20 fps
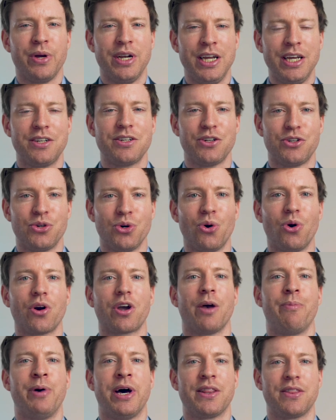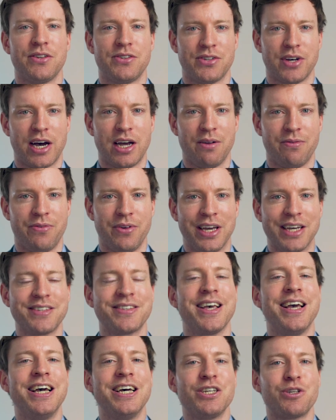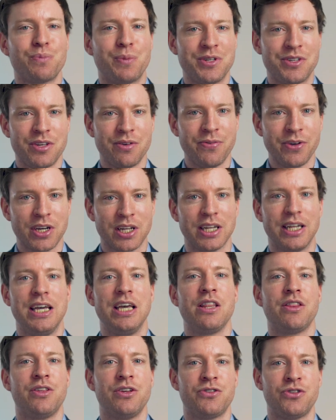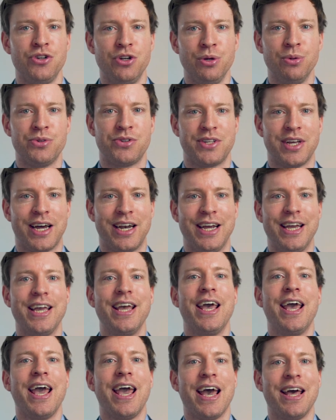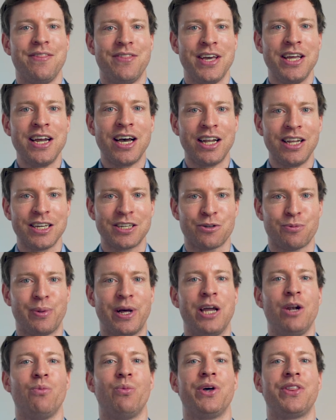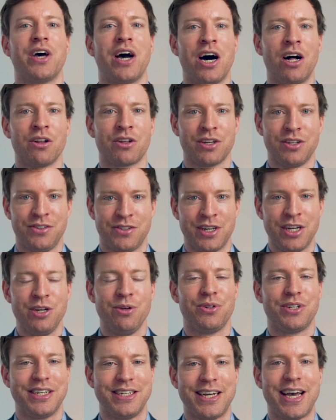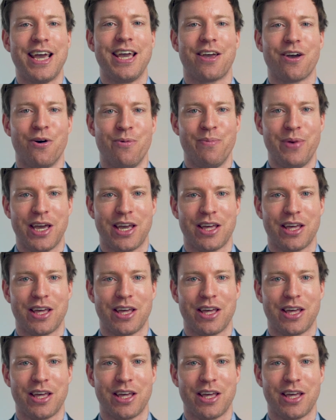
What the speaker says: where we need to talk about the side effects, specifically this new study, and then I'll explain whether I'll continue to take